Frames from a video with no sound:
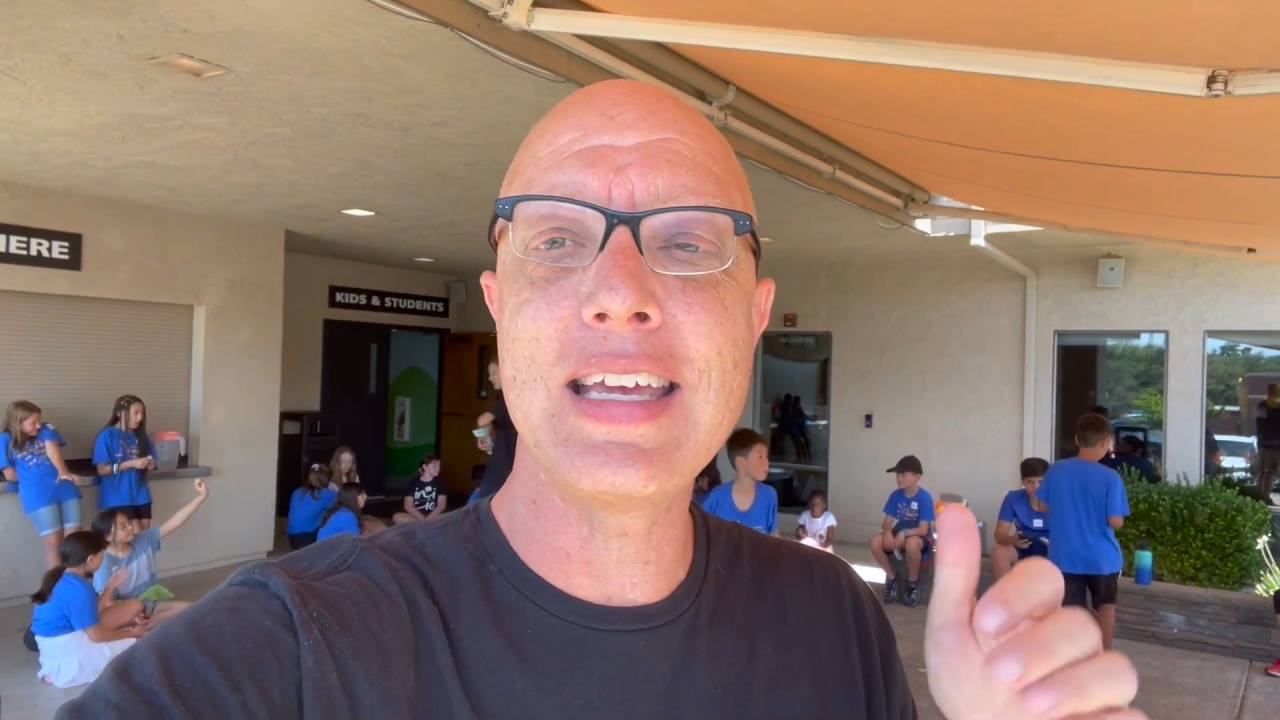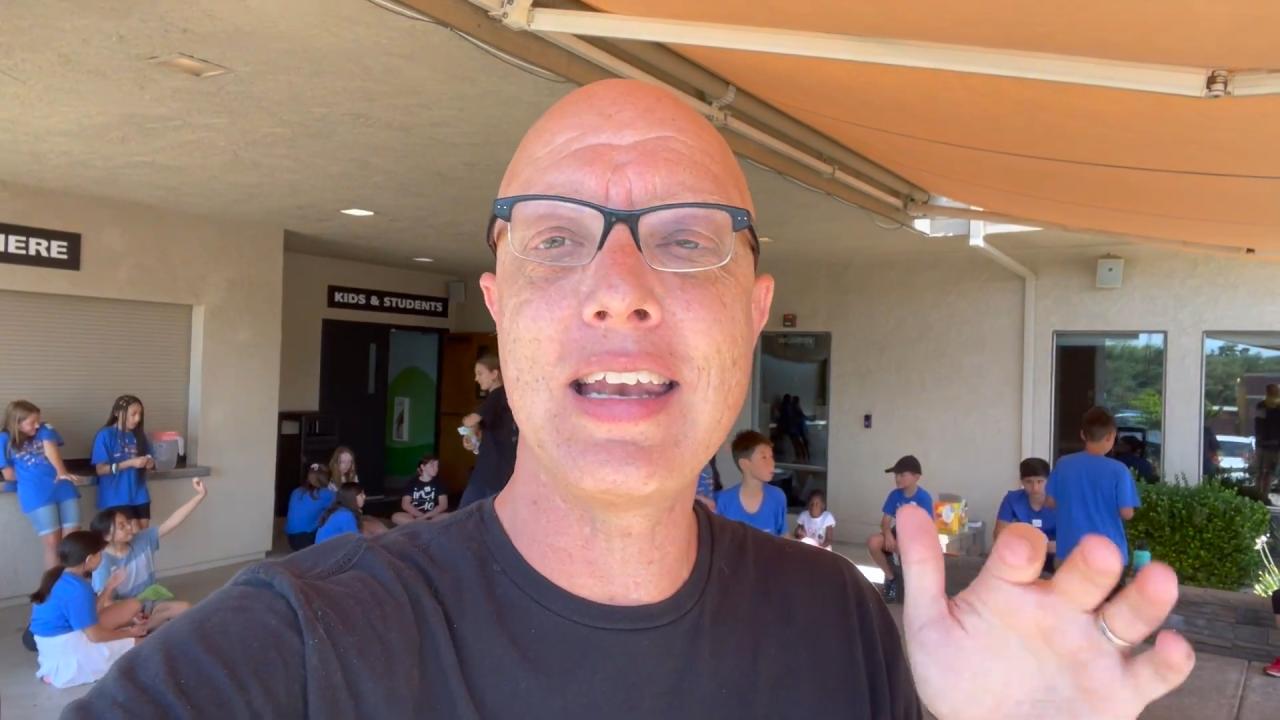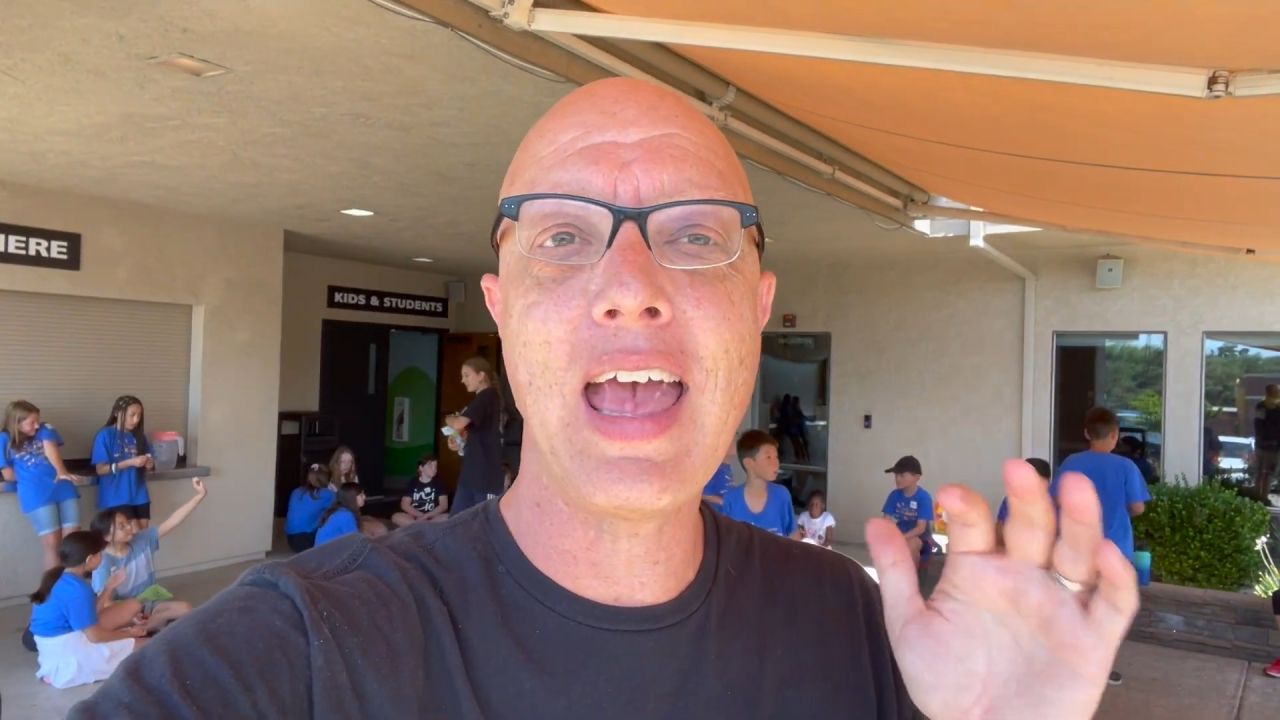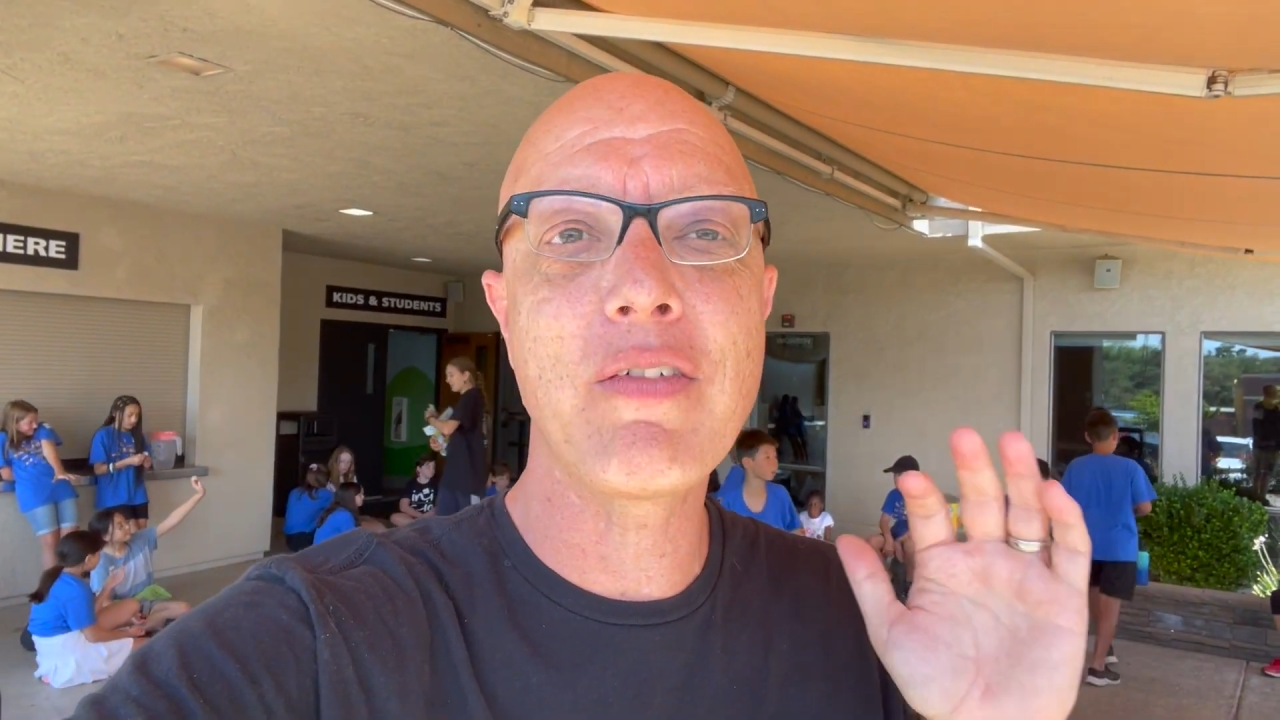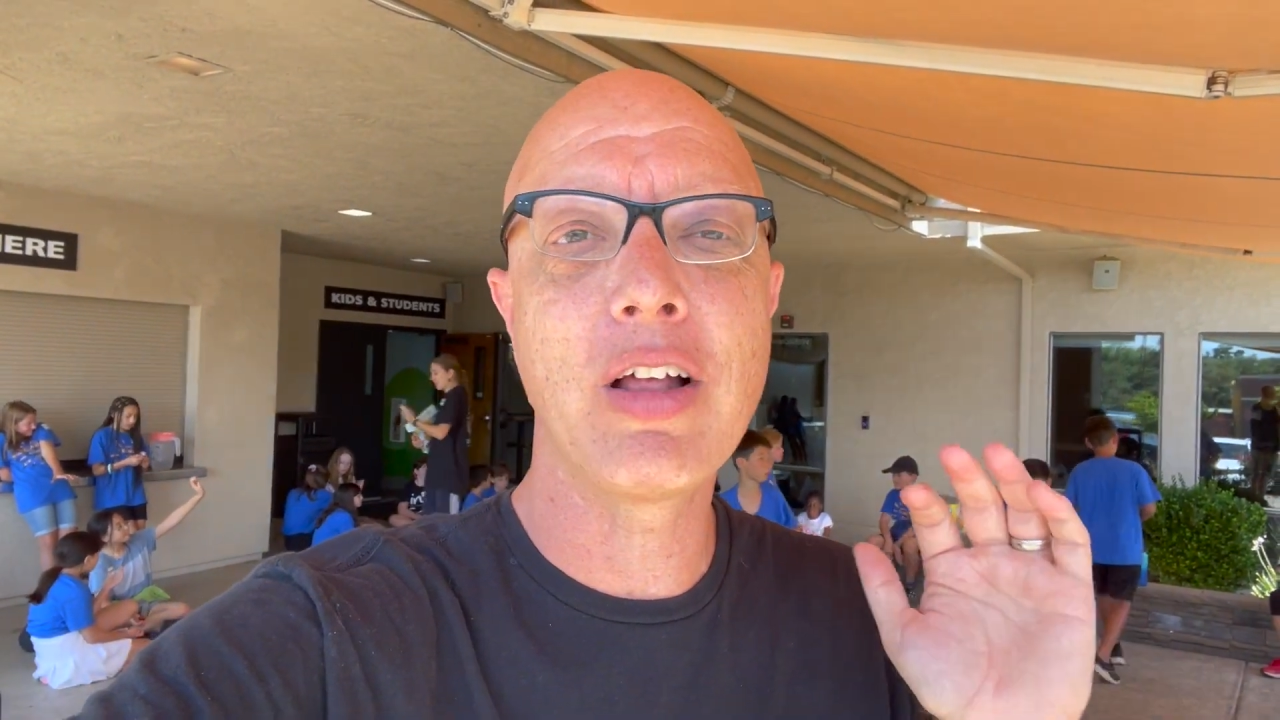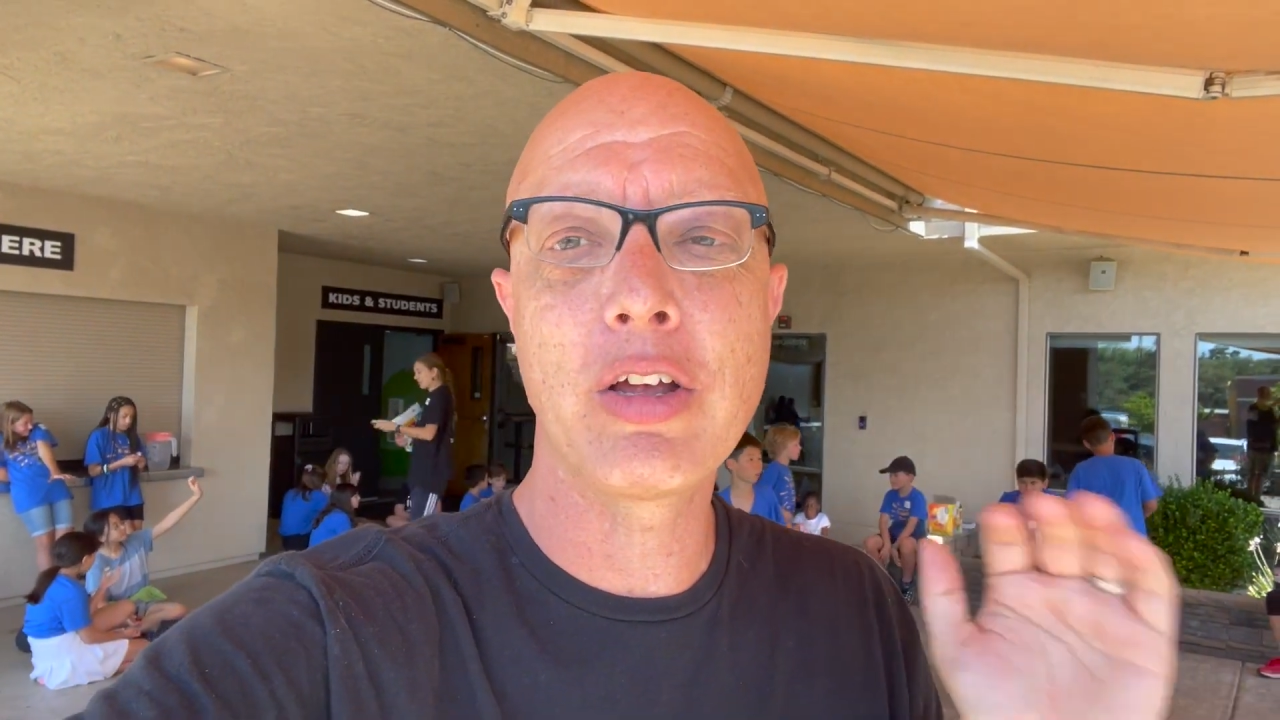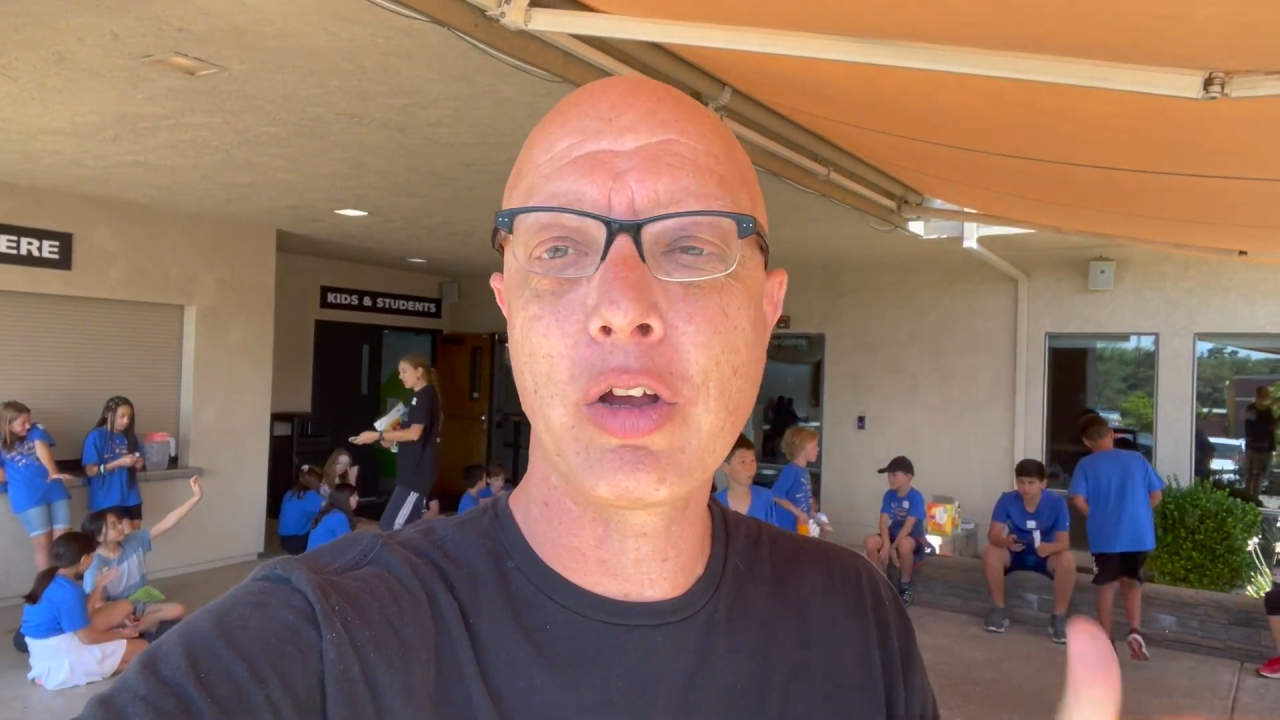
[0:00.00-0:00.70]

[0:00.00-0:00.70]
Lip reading: and having